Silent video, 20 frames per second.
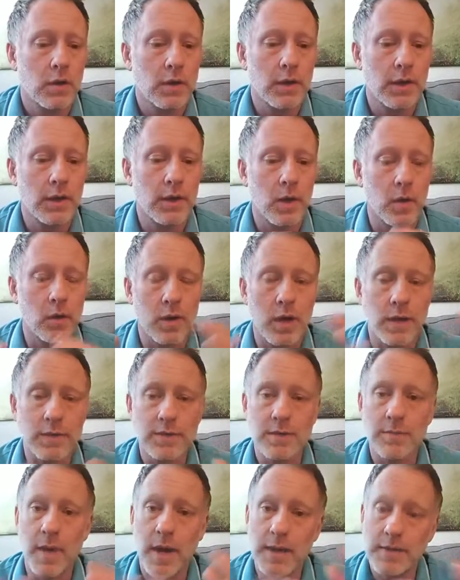
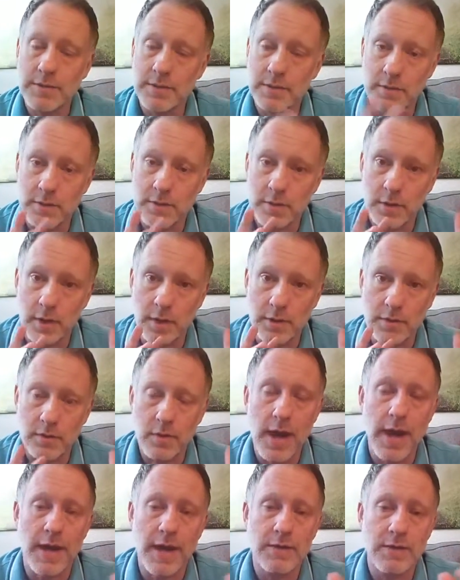customize the
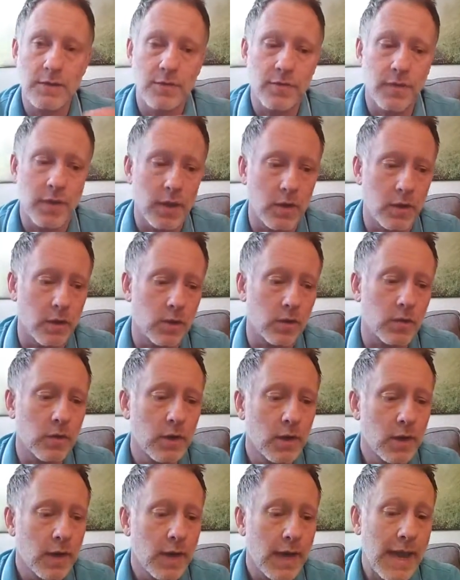strategy for you
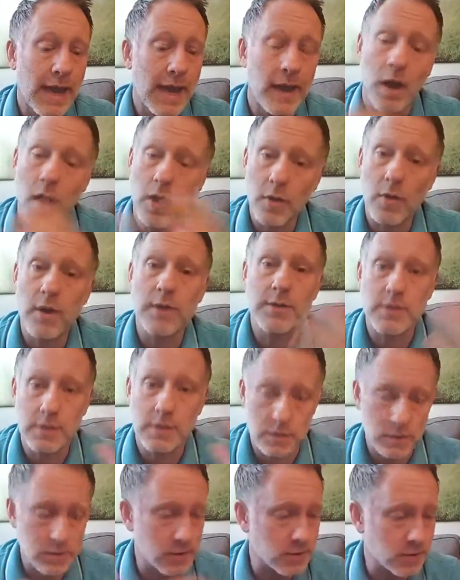and other
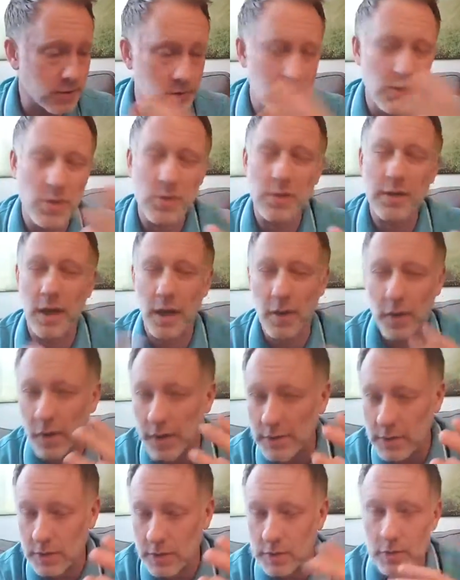issues, because there's usually other
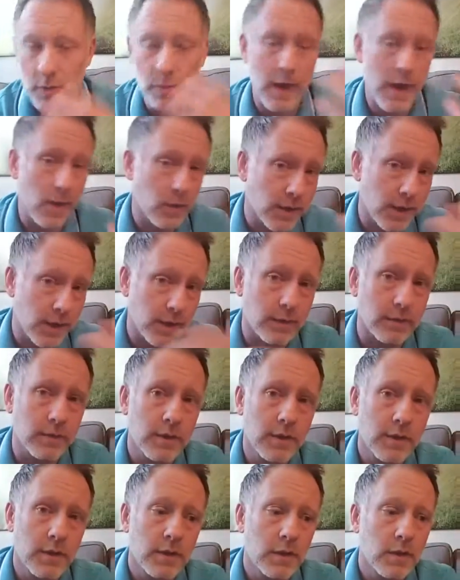issues around it,
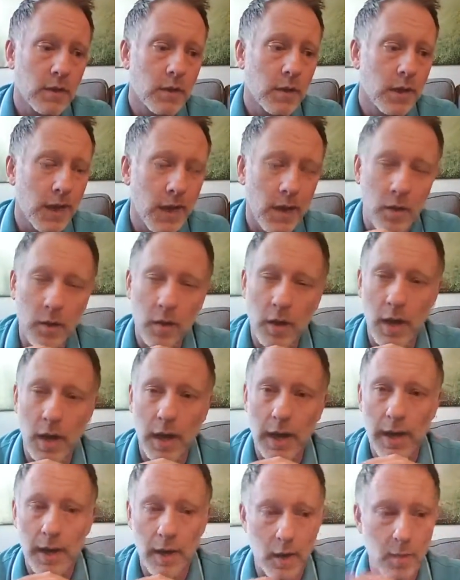
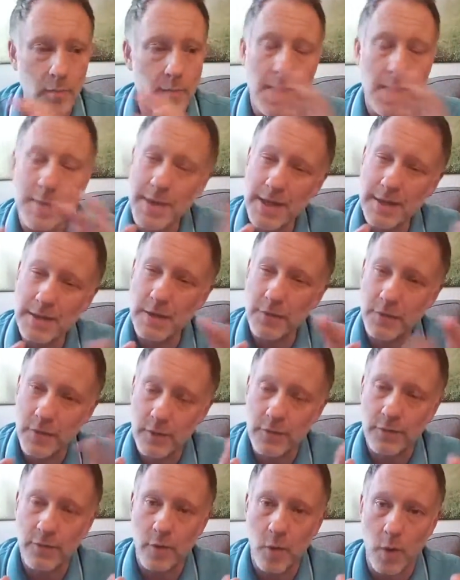or maybe a
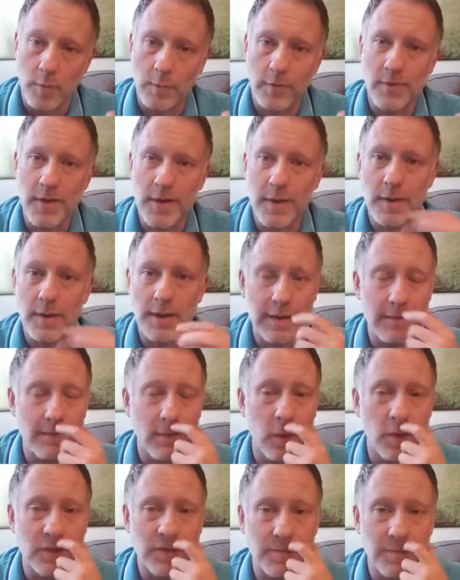different form of it, even
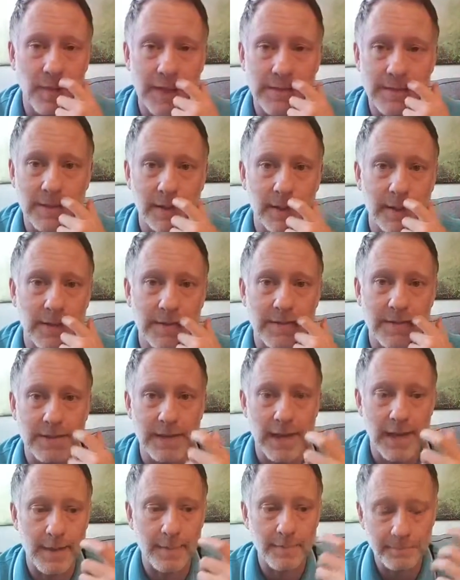though it's basically the
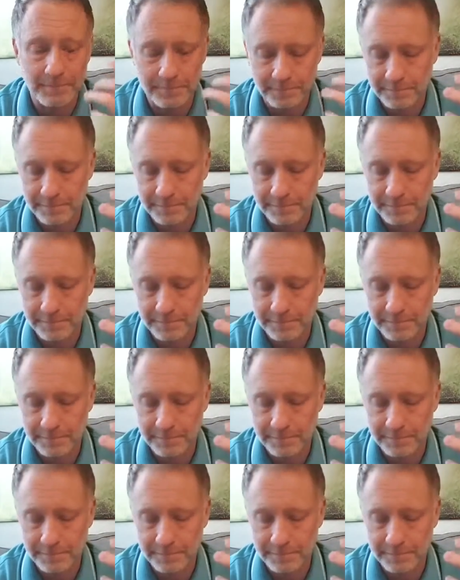same.